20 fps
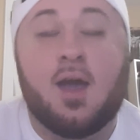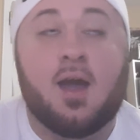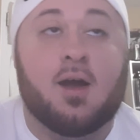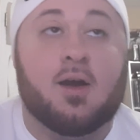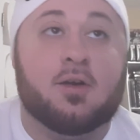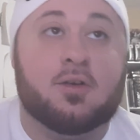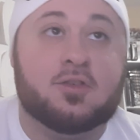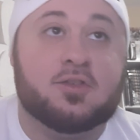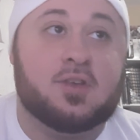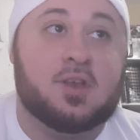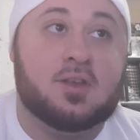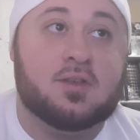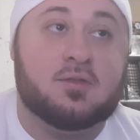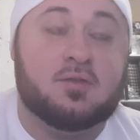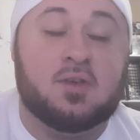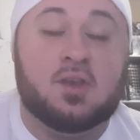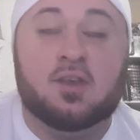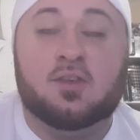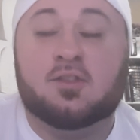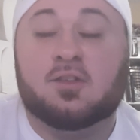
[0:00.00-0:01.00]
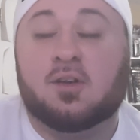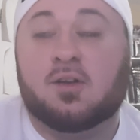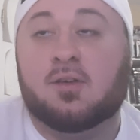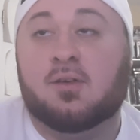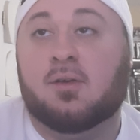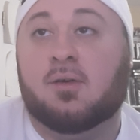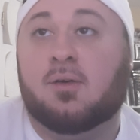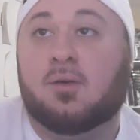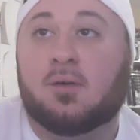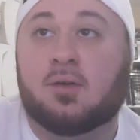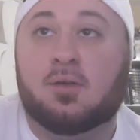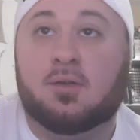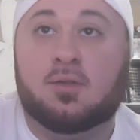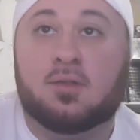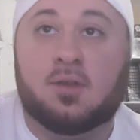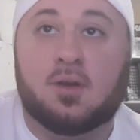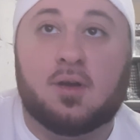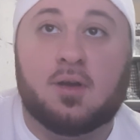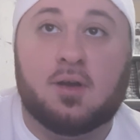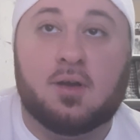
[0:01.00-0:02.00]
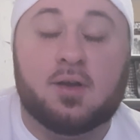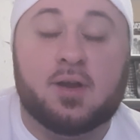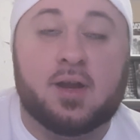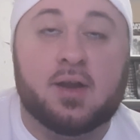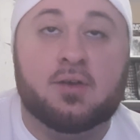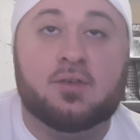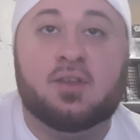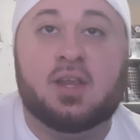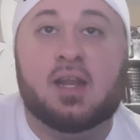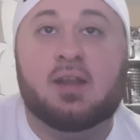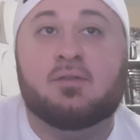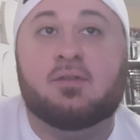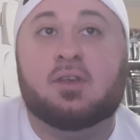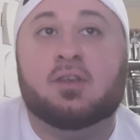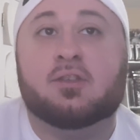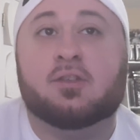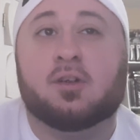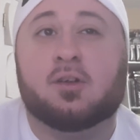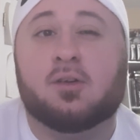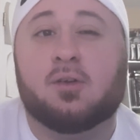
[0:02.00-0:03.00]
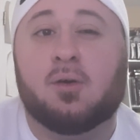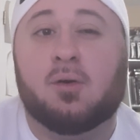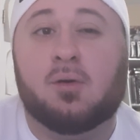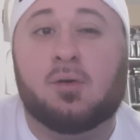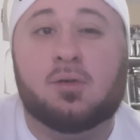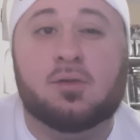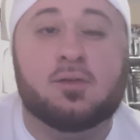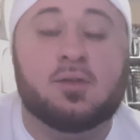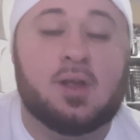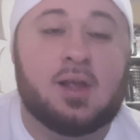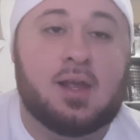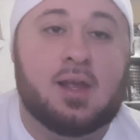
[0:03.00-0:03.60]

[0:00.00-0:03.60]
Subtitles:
Arceus V-Star Gold, Giratina V-Star Gold,